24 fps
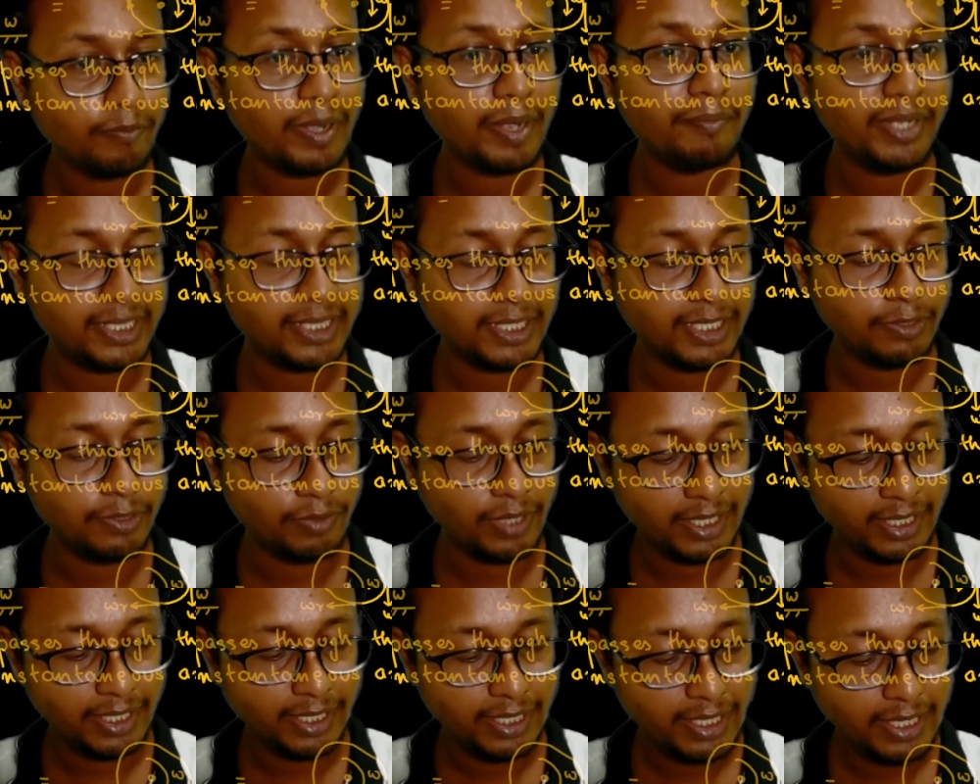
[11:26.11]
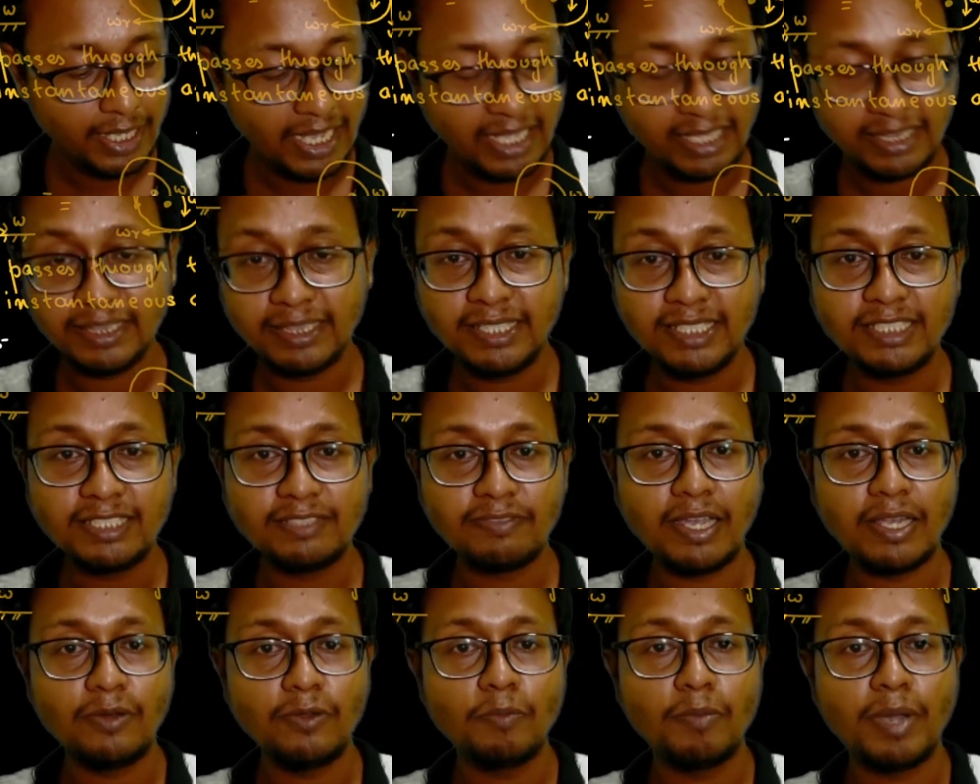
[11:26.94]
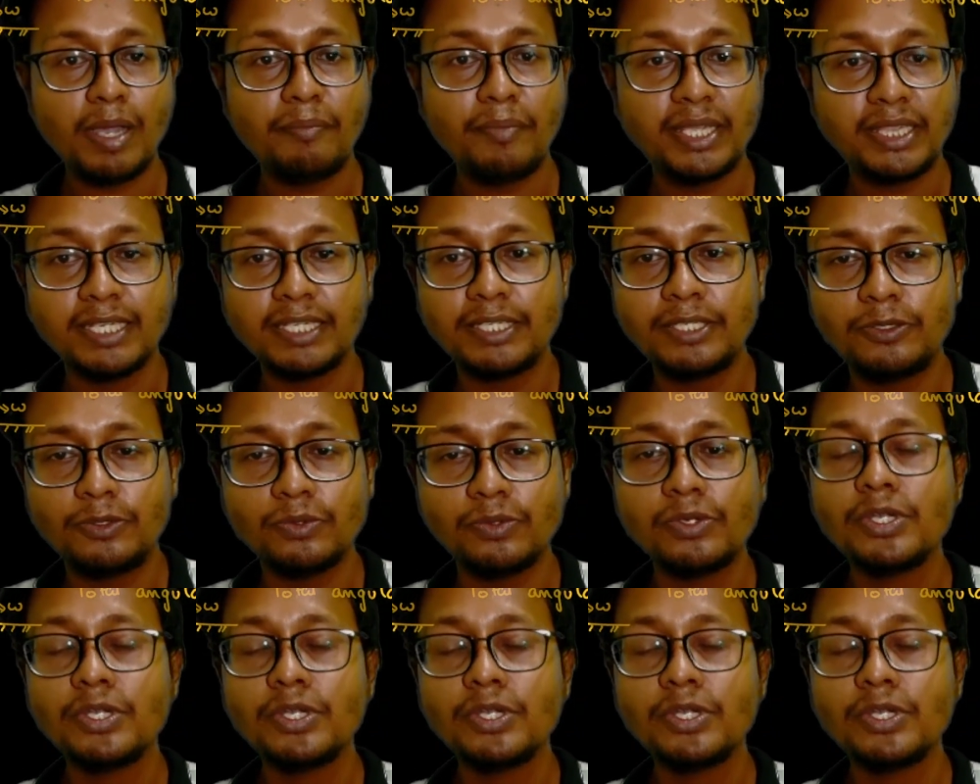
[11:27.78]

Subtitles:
by method 1 and this value by method